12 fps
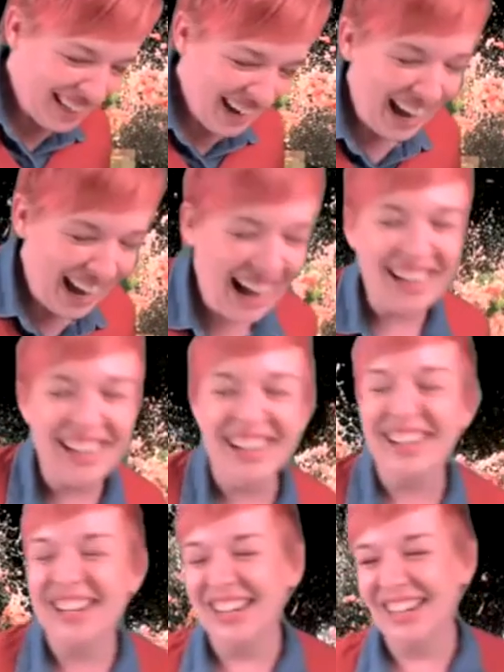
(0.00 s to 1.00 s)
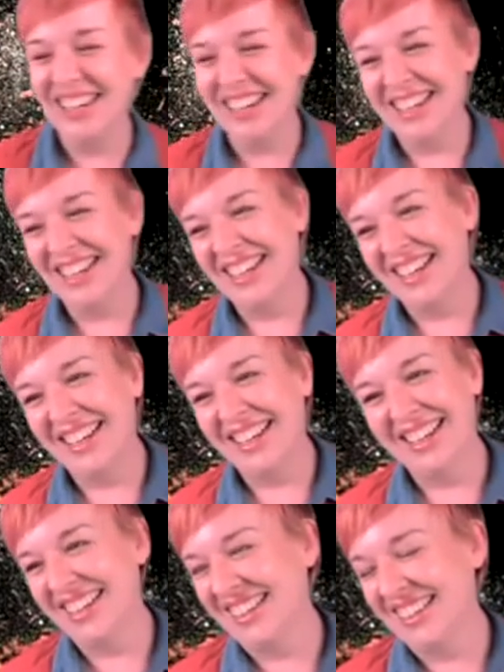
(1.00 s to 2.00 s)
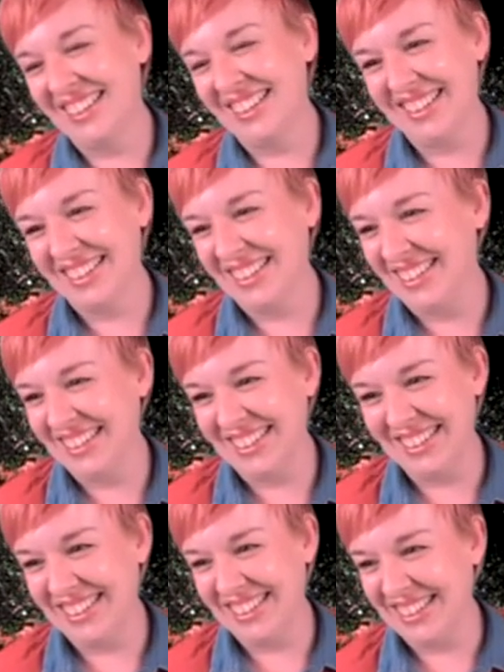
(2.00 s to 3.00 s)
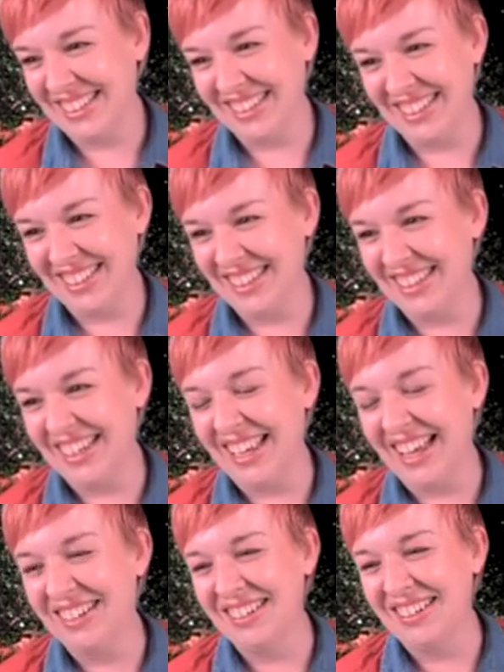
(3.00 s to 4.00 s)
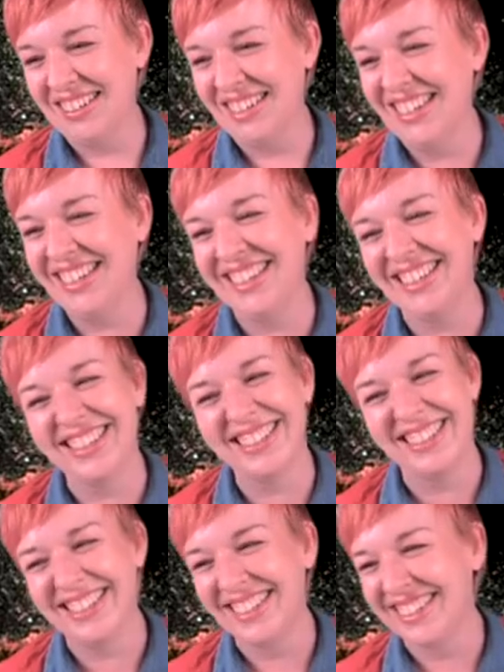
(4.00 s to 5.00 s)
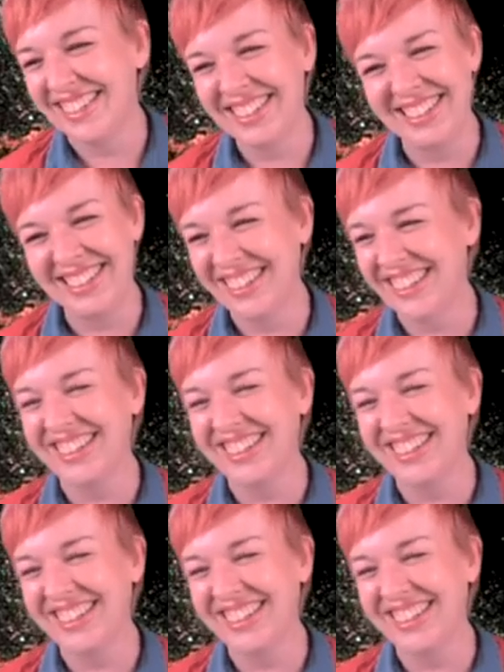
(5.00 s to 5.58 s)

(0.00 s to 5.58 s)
(silent)